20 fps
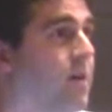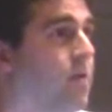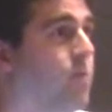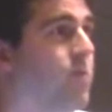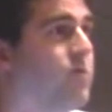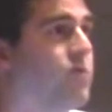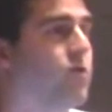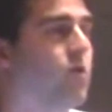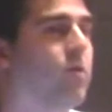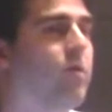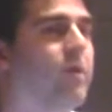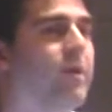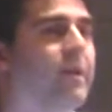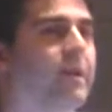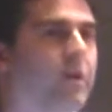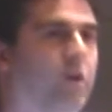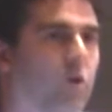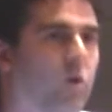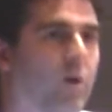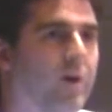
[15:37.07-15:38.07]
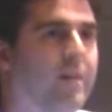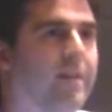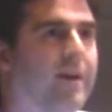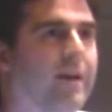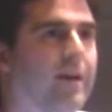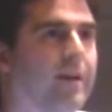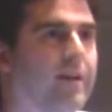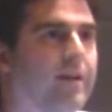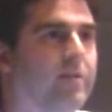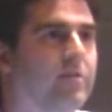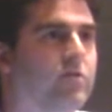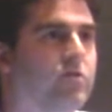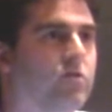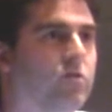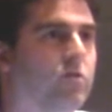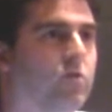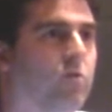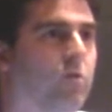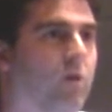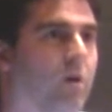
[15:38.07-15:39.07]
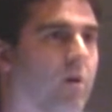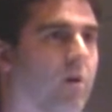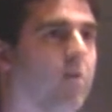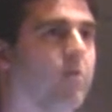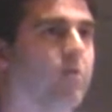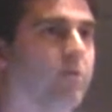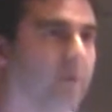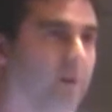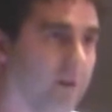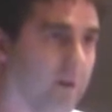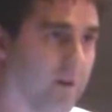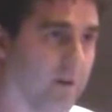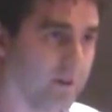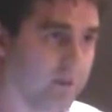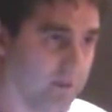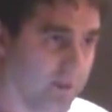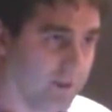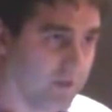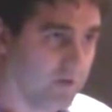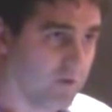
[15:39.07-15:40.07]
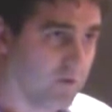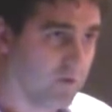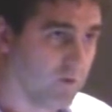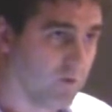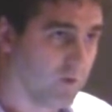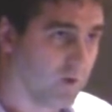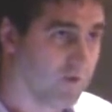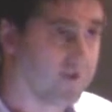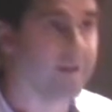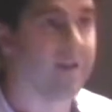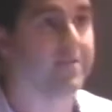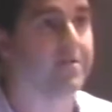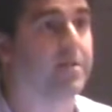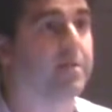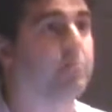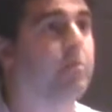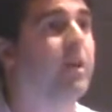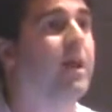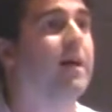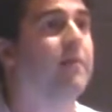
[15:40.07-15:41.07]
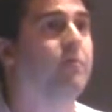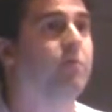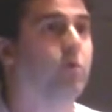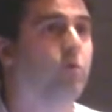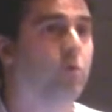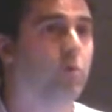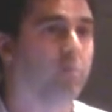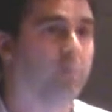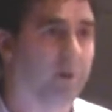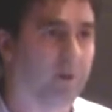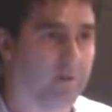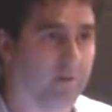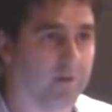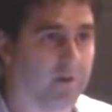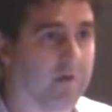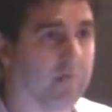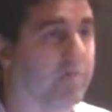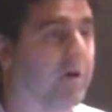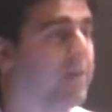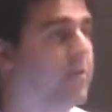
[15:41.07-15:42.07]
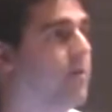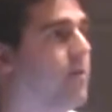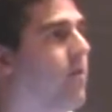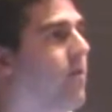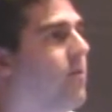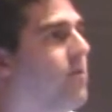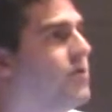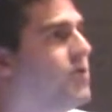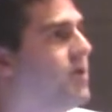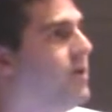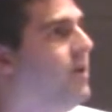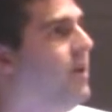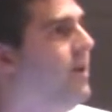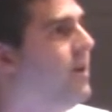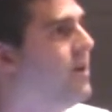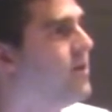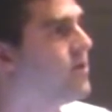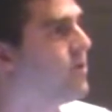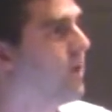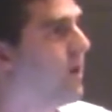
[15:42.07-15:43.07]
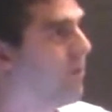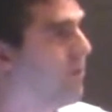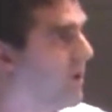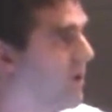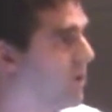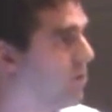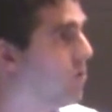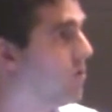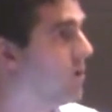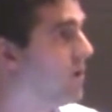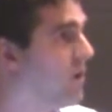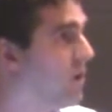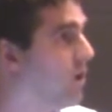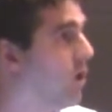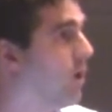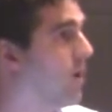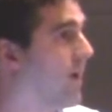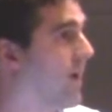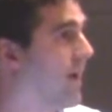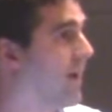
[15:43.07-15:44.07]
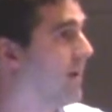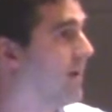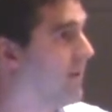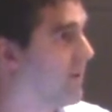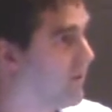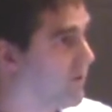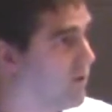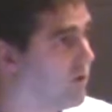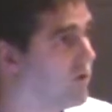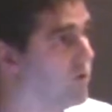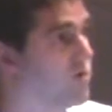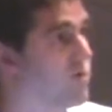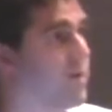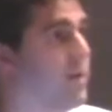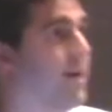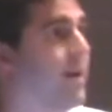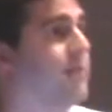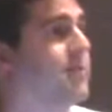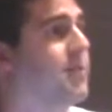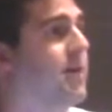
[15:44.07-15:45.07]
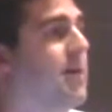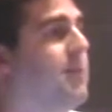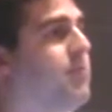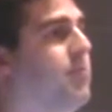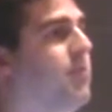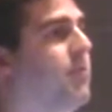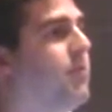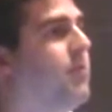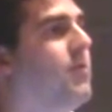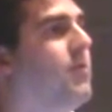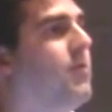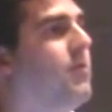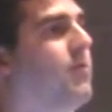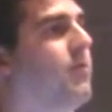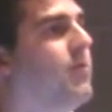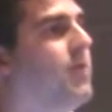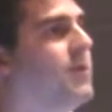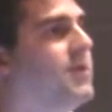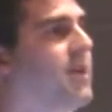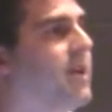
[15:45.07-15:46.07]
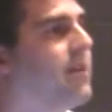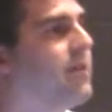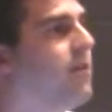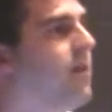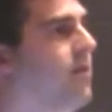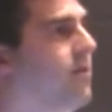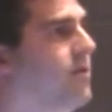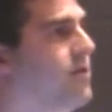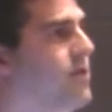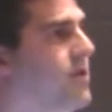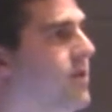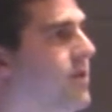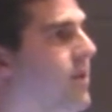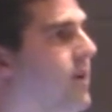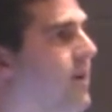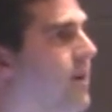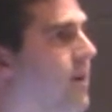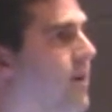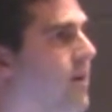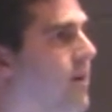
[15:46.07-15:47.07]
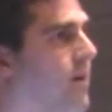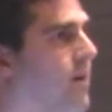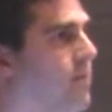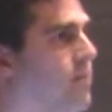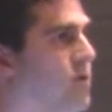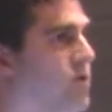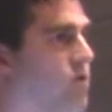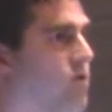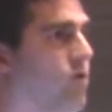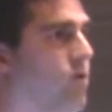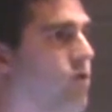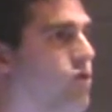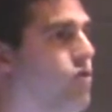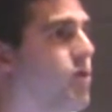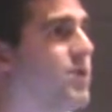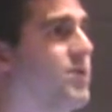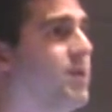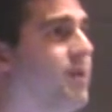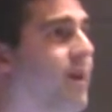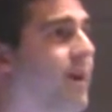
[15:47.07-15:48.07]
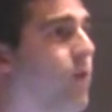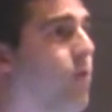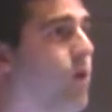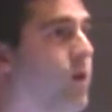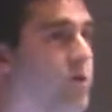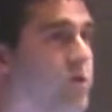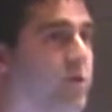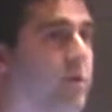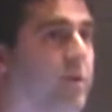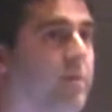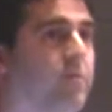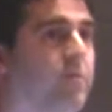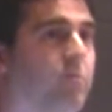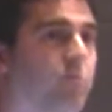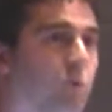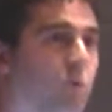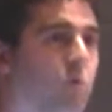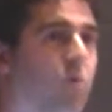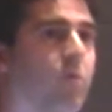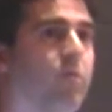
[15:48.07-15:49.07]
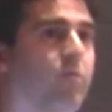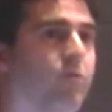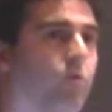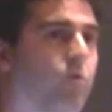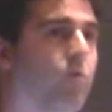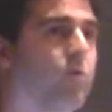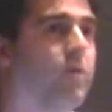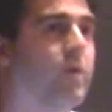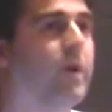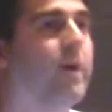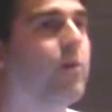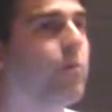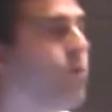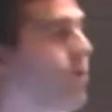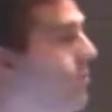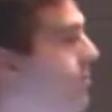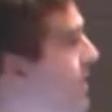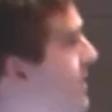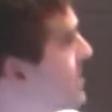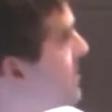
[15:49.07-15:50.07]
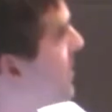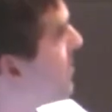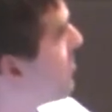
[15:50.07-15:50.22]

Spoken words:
We started to integrate that into our testing platform and methodology, so that we can really look at it and use that type of technology to start addressing that question even more for the network-based